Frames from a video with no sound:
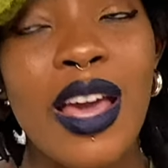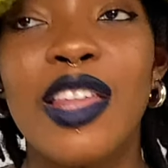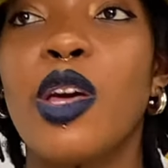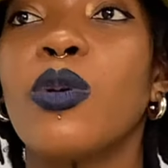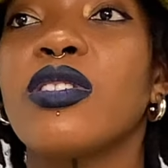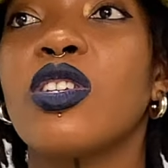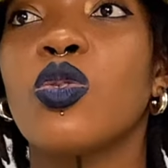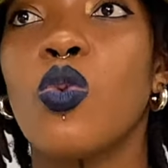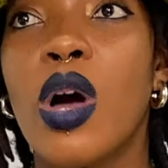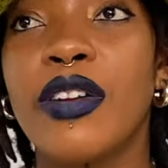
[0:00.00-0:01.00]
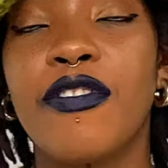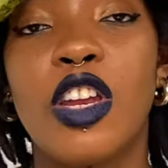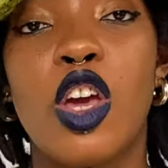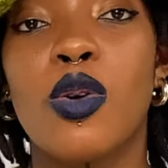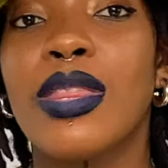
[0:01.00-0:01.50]
There was this one
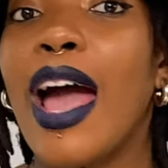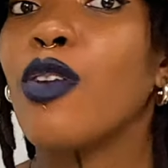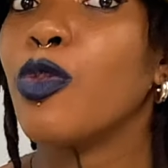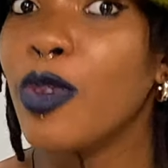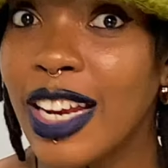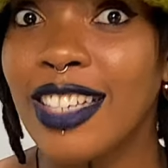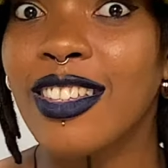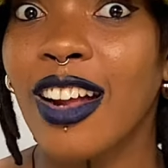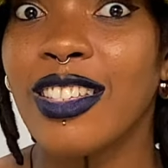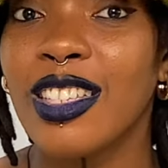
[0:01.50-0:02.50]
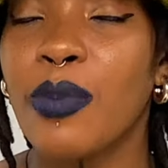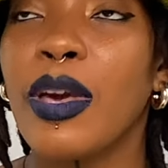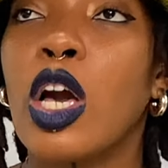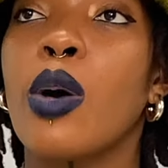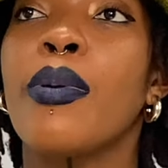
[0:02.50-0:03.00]
video that really started to
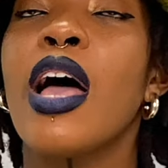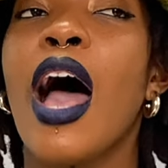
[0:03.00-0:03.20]
pick up